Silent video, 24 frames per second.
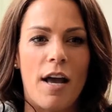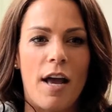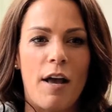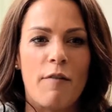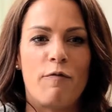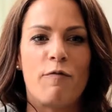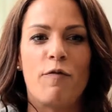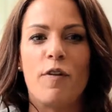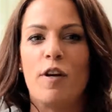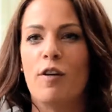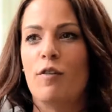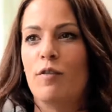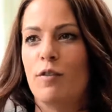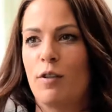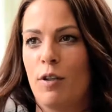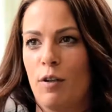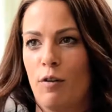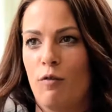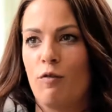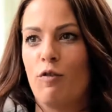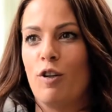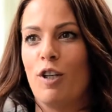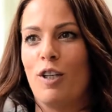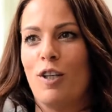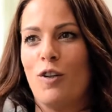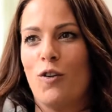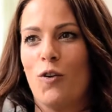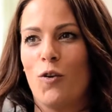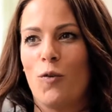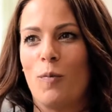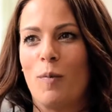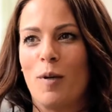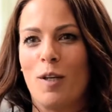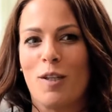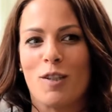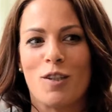it feels really
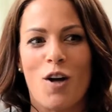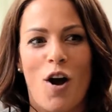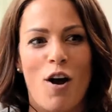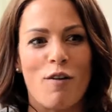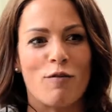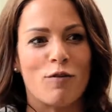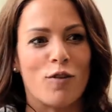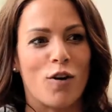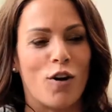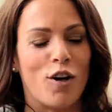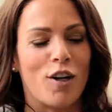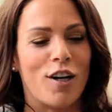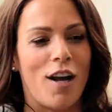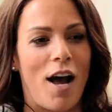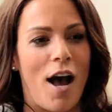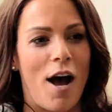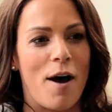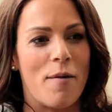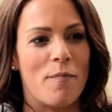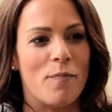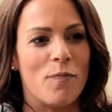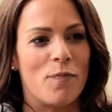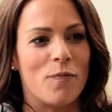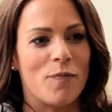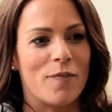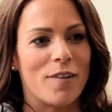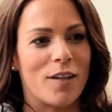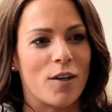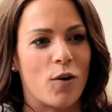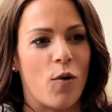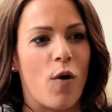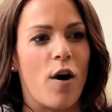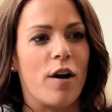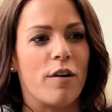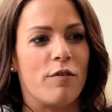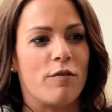good because I've got
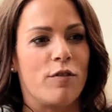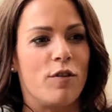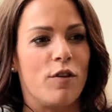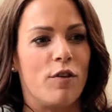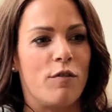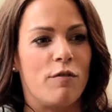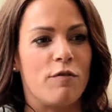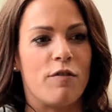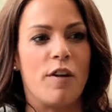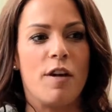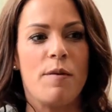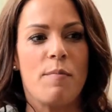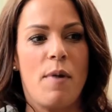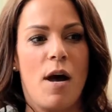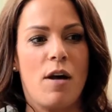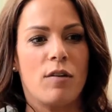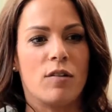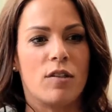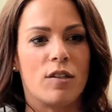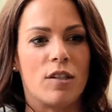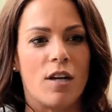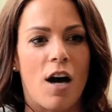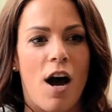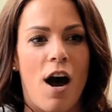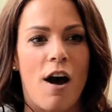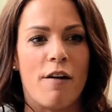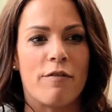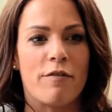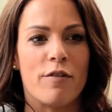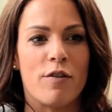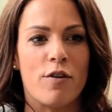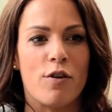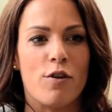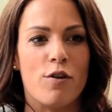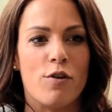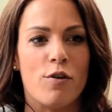quite a few female
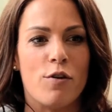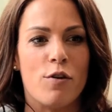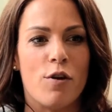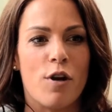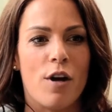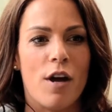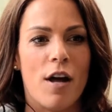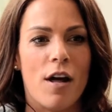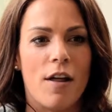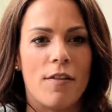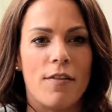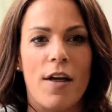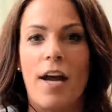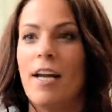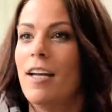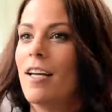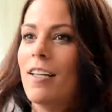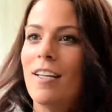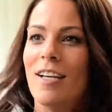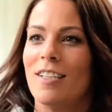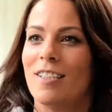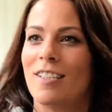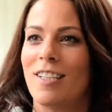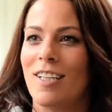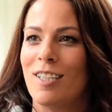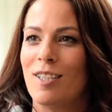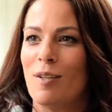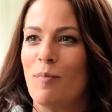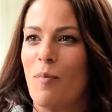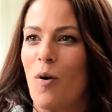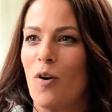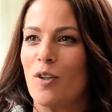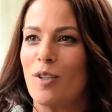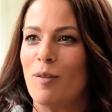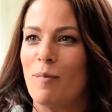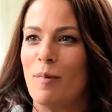staff who they can then see it's a
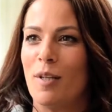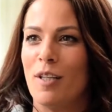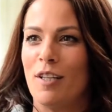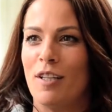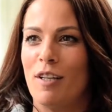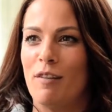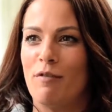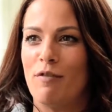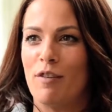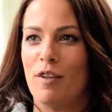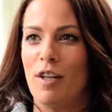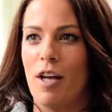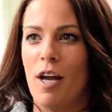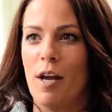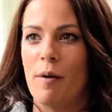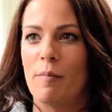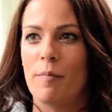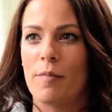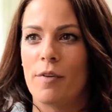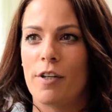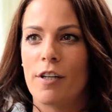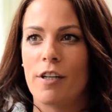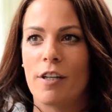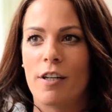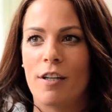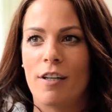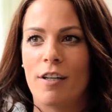possibility for them.